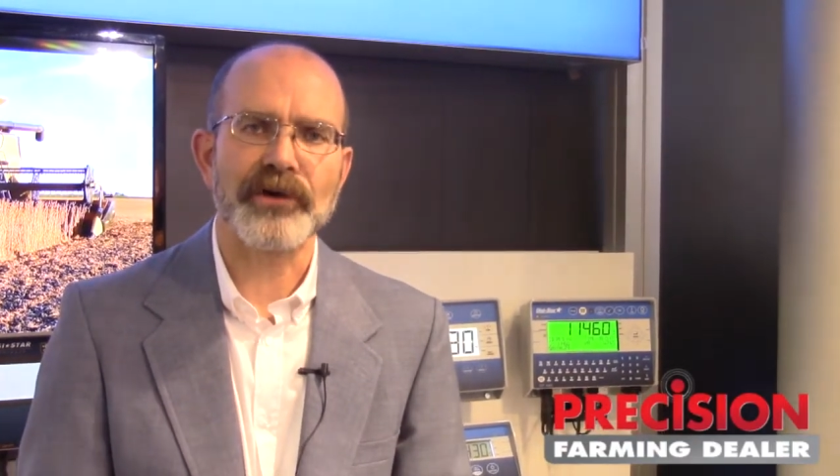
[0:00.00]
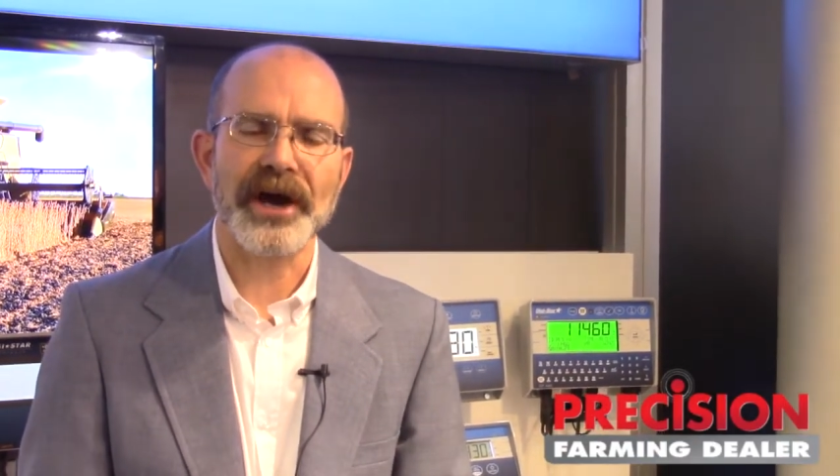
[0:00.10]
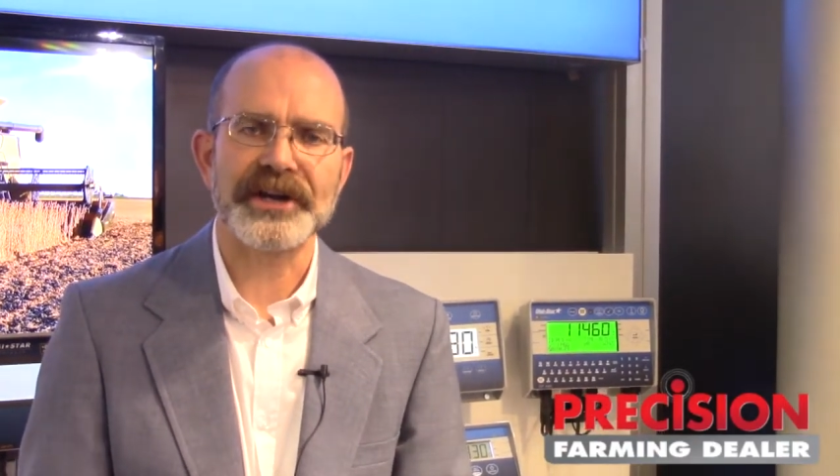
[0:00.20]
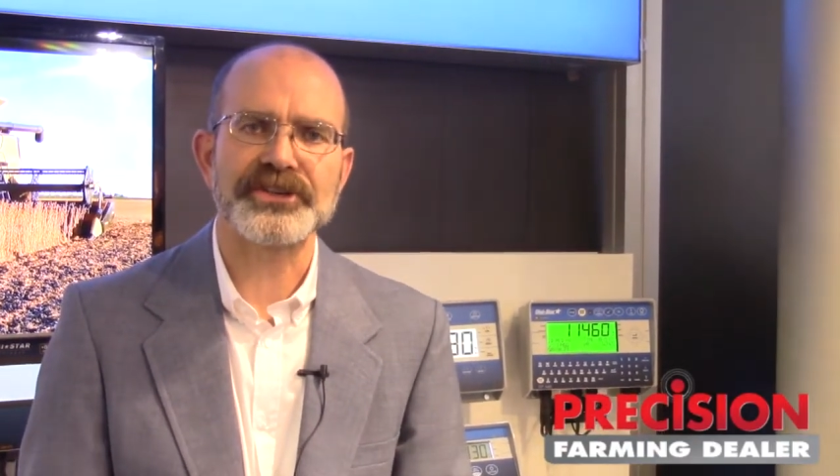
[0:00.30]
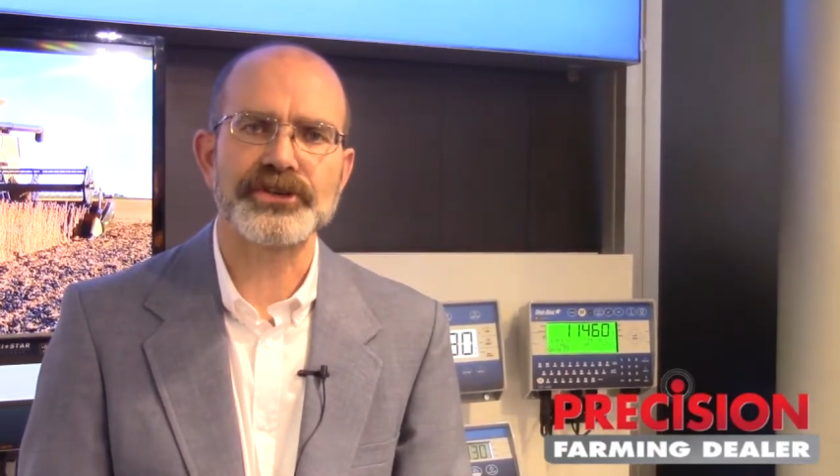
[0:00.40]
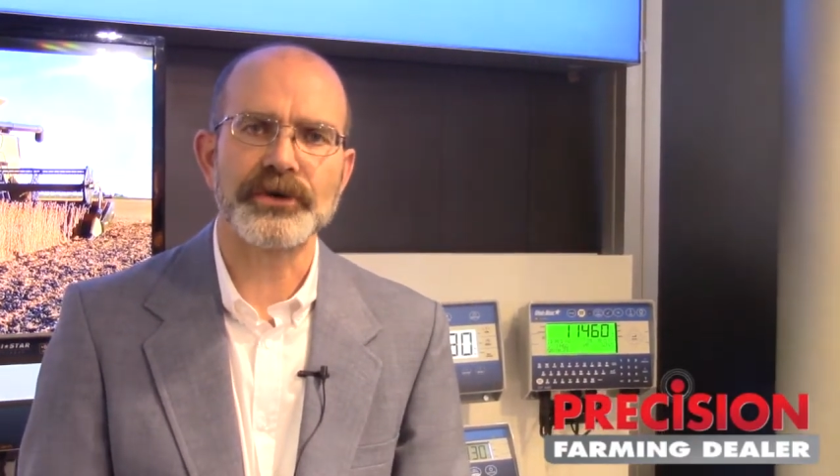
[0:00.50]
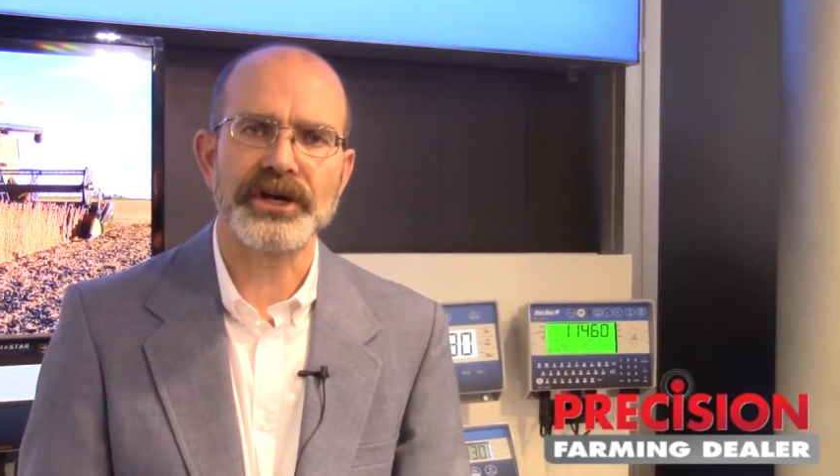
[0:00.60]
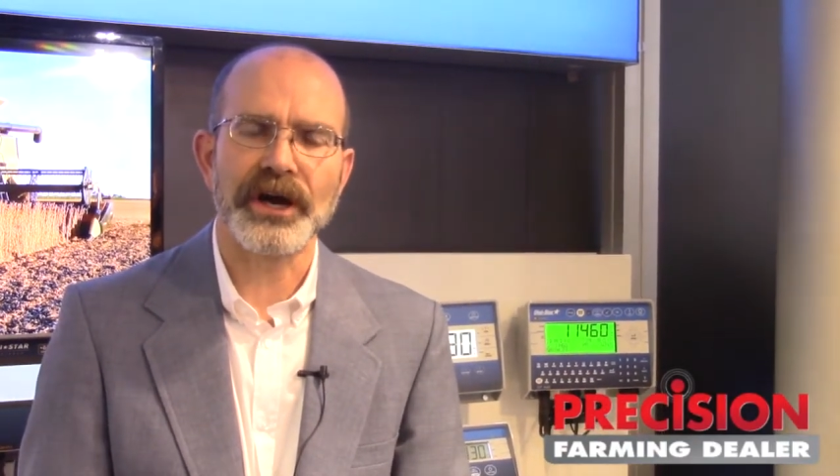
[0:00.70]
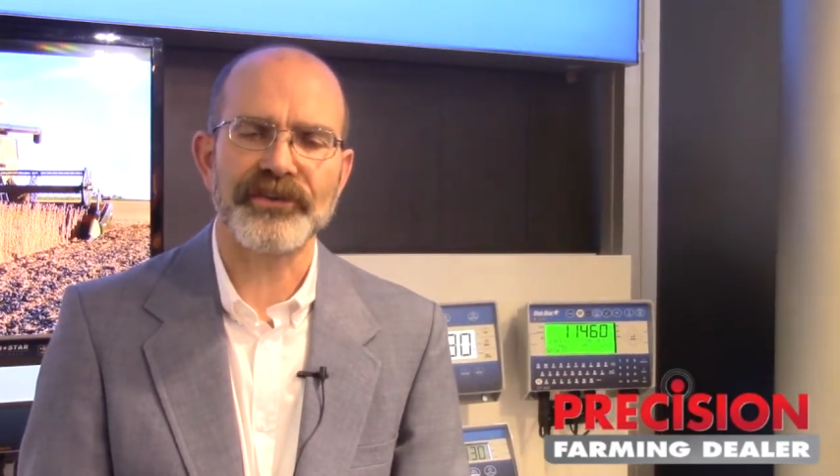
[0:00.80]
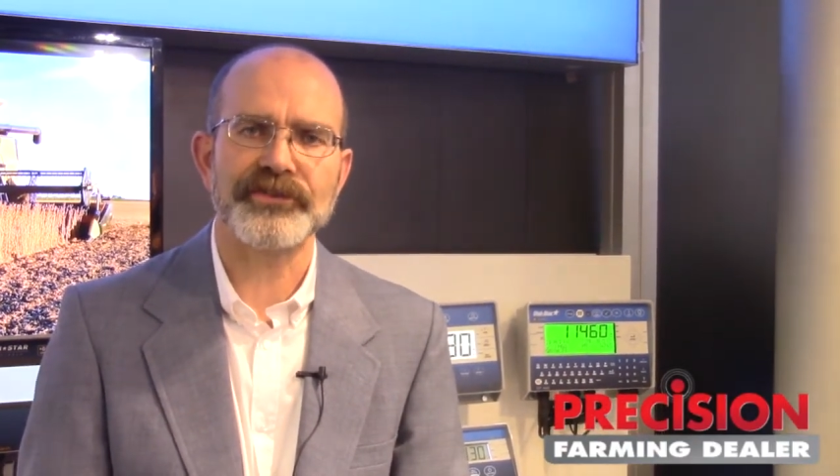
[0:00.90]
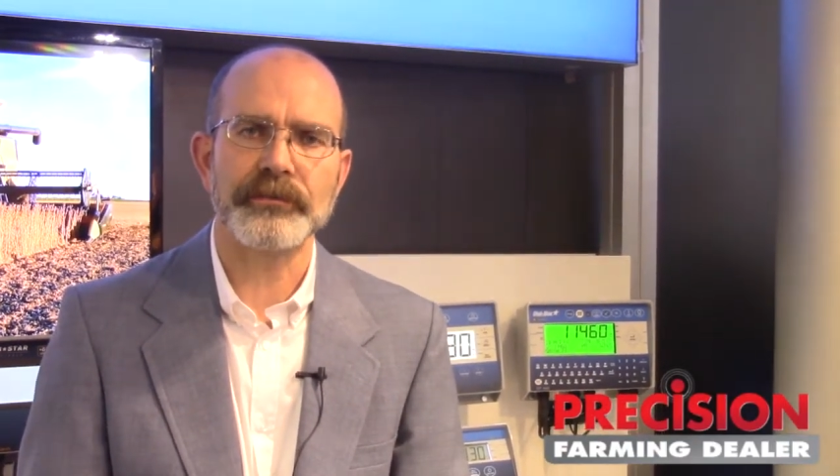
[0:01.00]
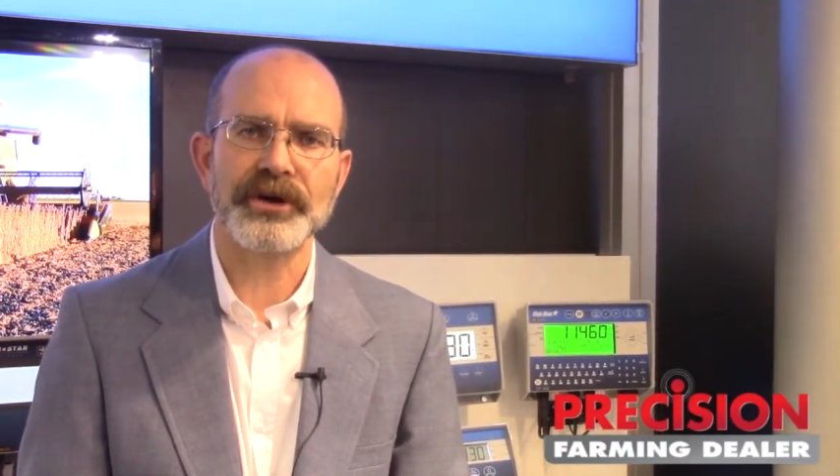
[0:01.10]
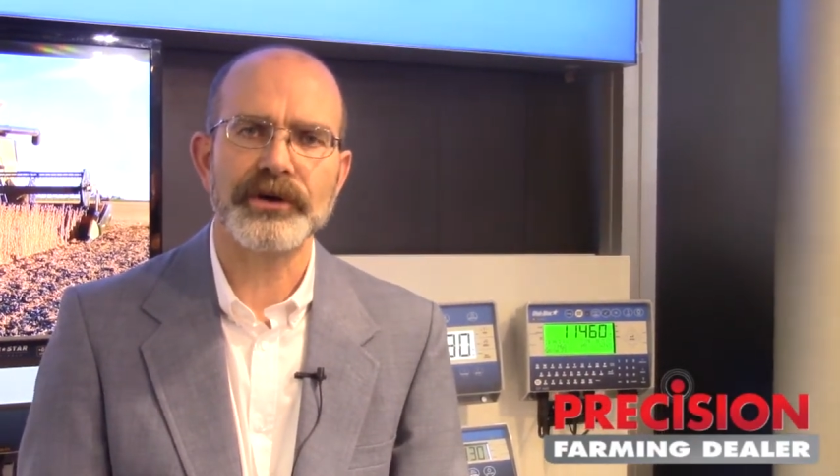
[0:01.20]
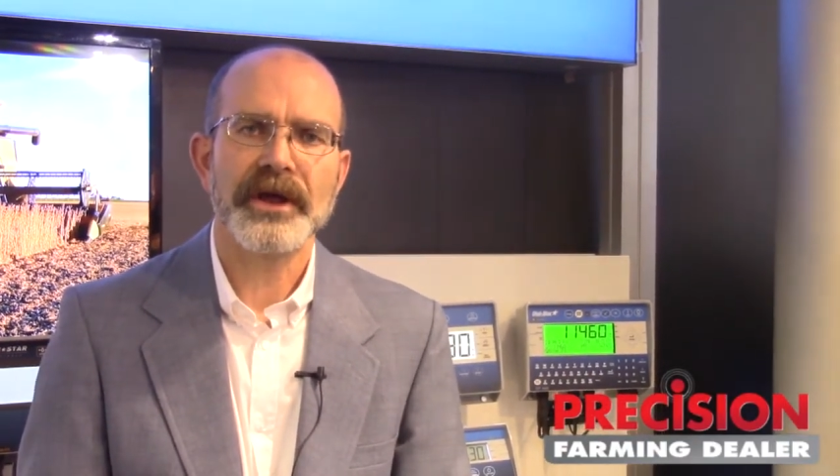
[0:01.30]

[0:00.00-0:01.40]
products to a customer,